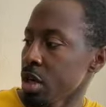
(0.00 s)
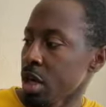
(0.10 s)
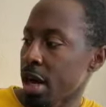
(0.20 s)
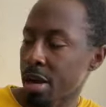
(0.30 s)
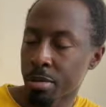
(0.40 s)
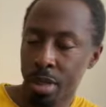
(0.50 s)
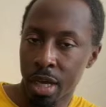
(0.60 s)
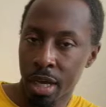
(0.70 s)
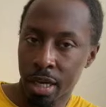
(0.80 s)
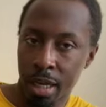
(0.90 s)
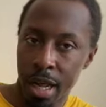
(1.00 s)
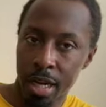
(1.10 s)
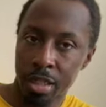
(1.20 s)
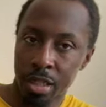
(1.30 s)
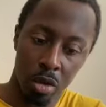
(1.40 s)
I ain't really got a lot
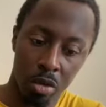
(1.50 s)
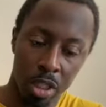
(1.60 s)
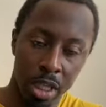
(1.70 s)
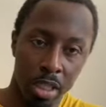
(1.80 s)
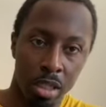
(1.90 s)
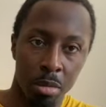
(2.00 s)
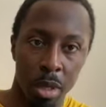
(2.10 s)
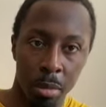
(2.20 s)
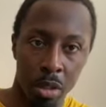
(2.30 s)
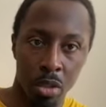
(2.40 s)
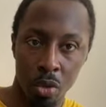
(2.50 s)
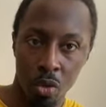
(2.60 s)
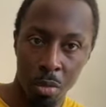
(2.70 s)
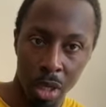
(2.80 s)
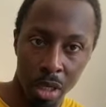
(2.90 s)
of chances to be able to tune
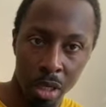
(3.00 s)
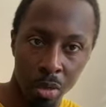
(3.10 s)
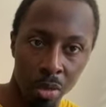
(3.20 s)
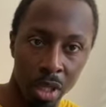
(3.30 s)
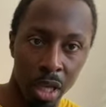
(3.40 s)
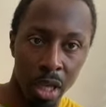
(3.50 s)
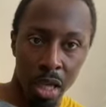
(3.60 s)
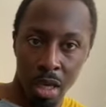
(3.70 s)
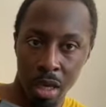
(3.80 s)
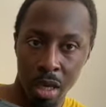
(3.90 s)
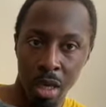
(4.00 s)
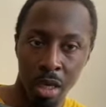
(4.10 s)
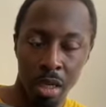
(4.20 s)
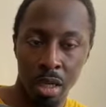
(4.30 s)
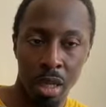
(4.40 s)
my gun with the can,
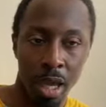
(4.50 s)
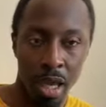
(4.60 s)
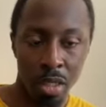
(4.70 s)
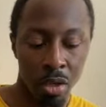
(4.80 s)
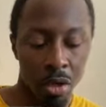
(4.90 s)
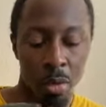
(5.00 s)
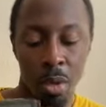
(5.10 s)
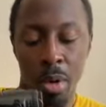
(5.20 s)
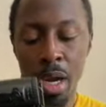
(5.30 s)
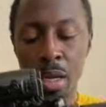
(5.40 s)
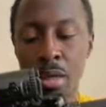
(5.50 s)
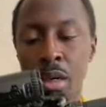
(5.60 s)
get the gas all the way right.